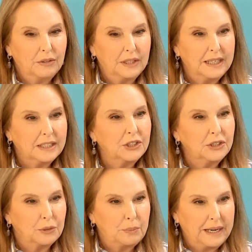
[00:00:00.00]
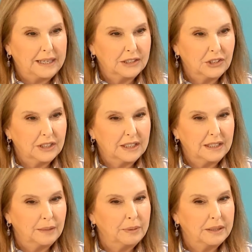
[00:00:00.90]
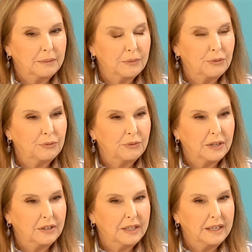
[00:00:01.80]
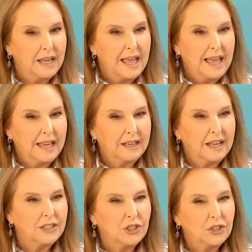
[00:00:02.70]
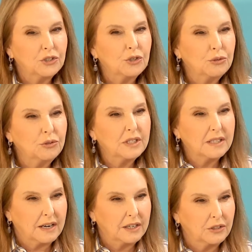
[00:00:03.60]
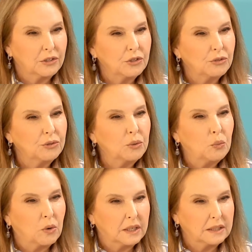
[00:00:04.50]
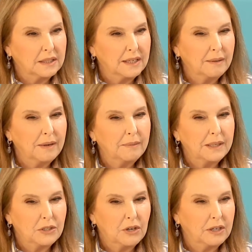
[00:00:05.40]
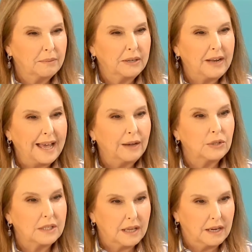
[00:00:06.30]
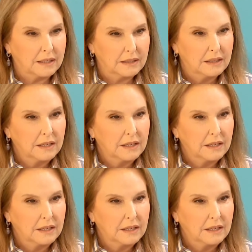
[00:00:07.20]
you connect to your passion, it becomes very, and to your true desire, your true want. And I'm not talking about outside,